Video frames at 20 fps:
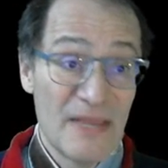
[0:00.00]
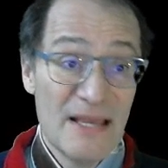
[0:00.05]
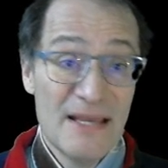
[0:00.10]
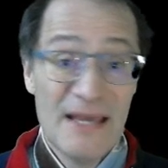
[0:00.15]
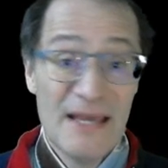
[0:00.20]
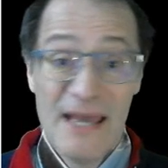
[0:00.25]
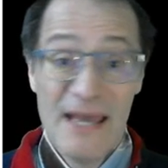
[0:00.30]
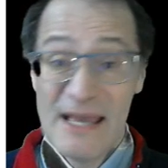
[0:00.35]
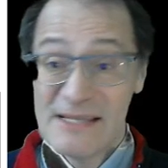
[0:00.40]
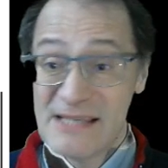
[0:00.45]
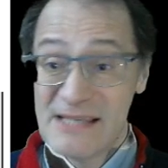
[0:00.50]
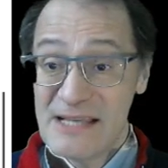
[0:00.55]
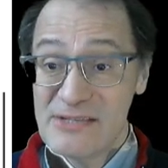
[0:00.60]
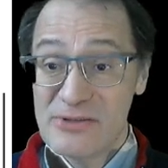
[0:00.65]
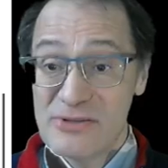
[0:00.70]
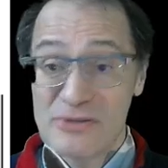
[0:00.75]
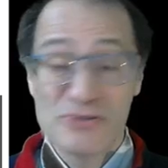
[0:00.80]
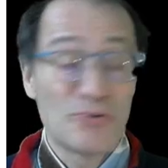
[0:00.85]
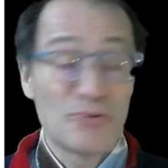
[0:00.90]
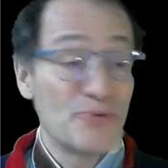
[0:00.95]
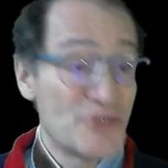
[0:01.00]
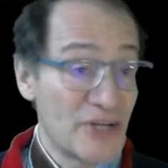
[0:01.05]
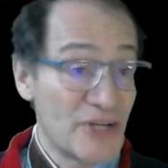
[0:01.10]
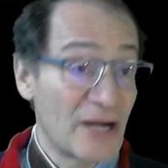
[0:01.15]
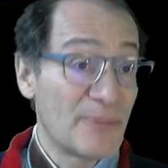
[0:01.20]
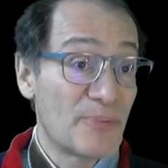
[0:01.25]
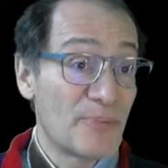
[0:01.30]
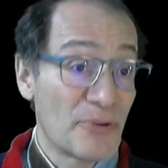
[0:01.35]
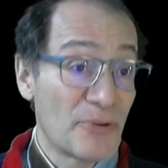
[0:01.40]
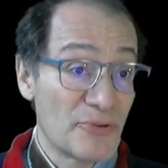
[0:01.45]
Sensors which are
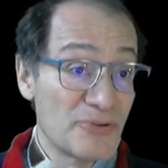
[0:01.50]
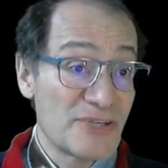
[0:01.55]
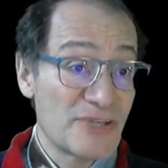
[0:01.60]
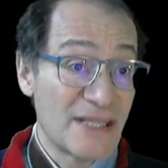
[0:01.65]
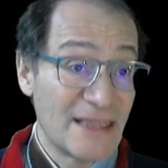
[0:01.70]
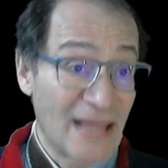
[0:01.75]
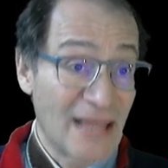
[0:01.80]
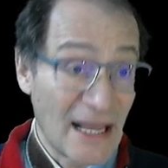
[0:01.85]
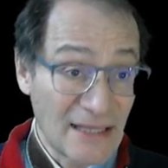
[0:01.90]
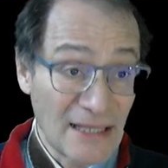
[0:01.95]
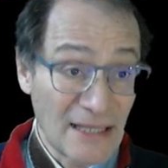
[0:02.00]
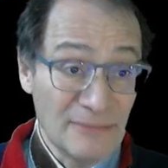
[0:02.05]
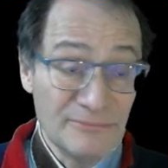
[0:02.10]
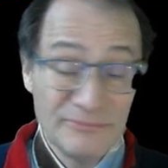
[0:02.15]
producing data,